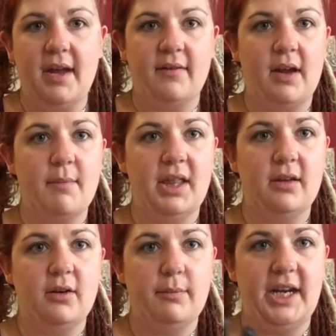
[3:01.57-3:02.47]
I've got my
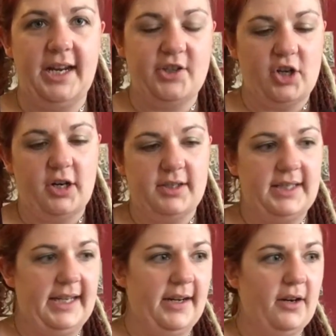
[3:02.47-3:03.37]
little mini jars
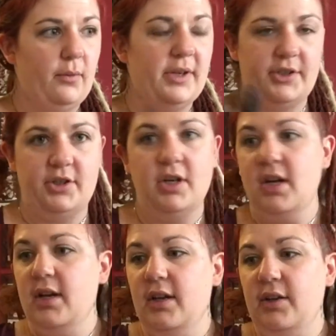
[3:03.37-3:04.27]
here, which
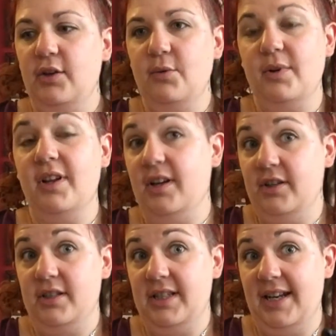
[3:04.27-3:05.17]
you will
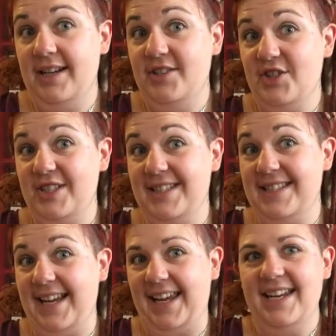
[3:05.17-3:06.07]
understand in just a
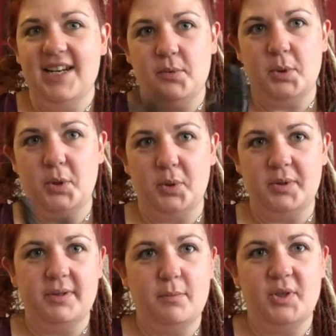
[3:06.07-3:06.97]
second. A little
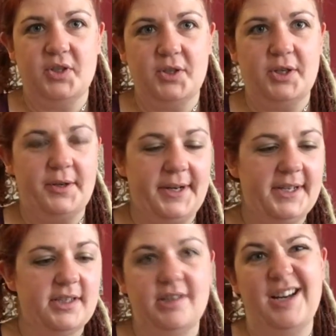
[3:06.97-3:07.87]

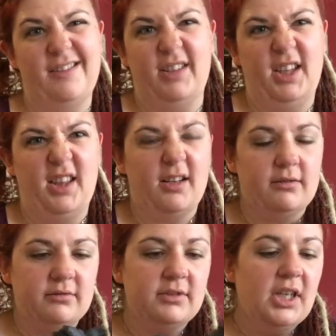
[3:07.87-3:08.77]
mysterious, not really
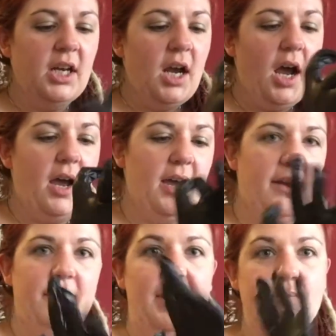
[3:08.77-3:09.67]
though.
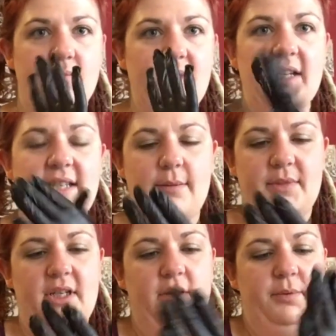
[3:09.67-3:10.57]

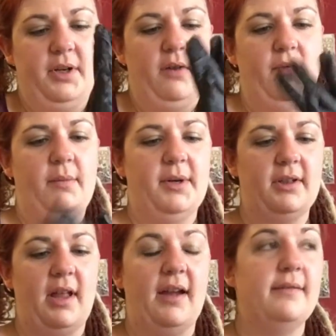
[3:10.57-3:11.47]
Attempting to put on rubber
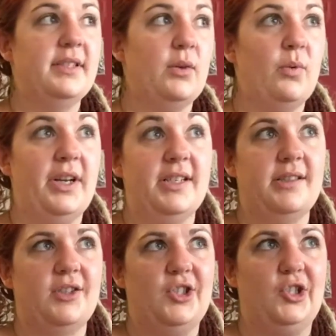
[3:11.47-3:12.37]
gloves when
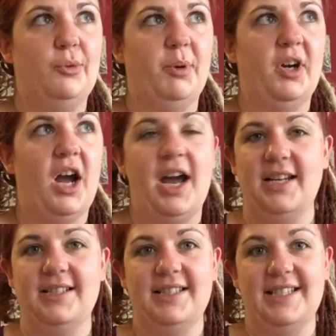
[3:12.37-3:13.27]
it's super
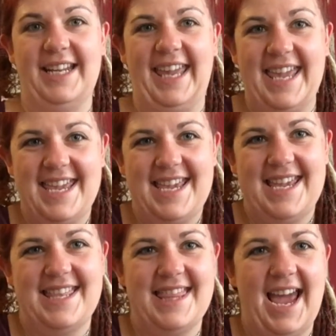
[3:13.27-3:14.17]
hot and sticky
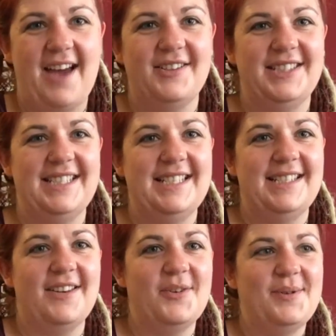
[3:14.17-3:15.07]
in the house
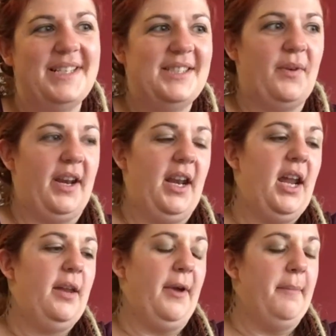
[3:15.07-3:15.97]
is always fun.
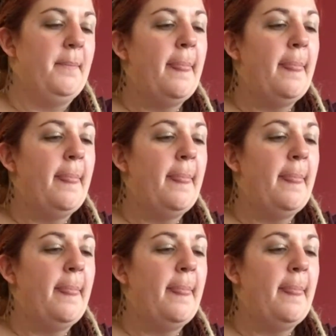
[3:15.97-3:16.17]
Anyway,